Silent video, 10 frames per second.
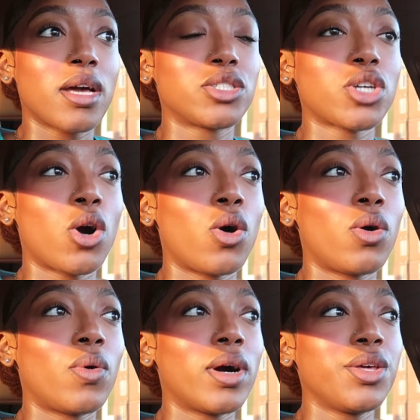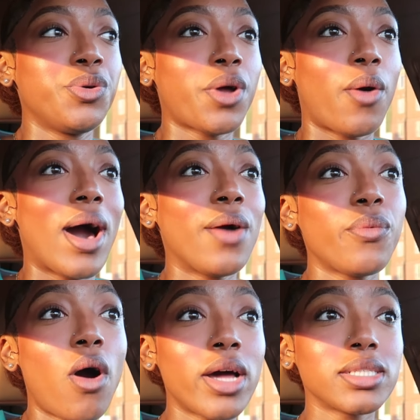So, you know,
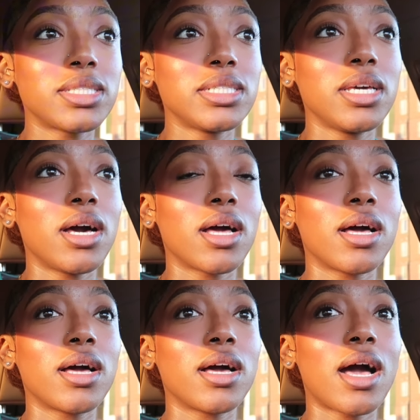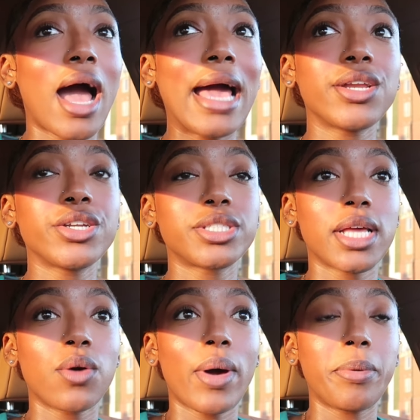I
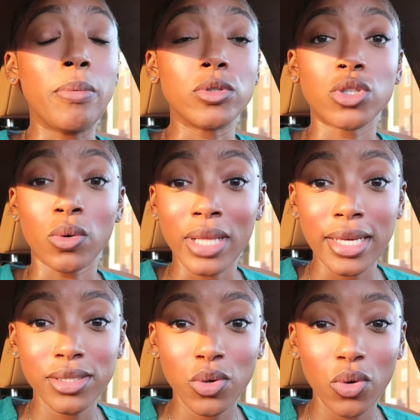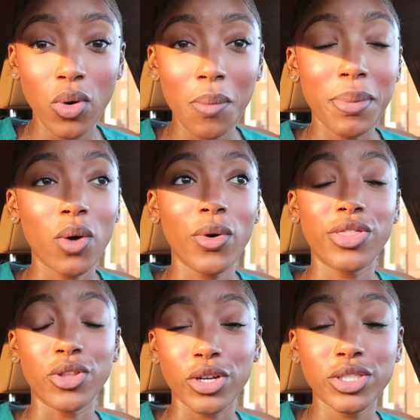understand why people don't like school, but
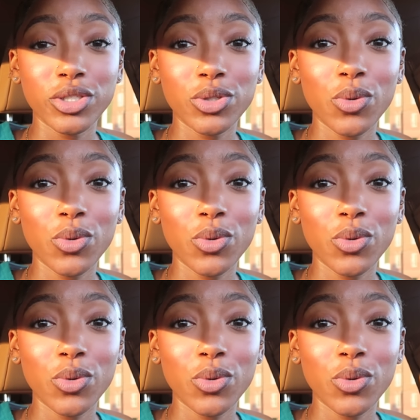with nursing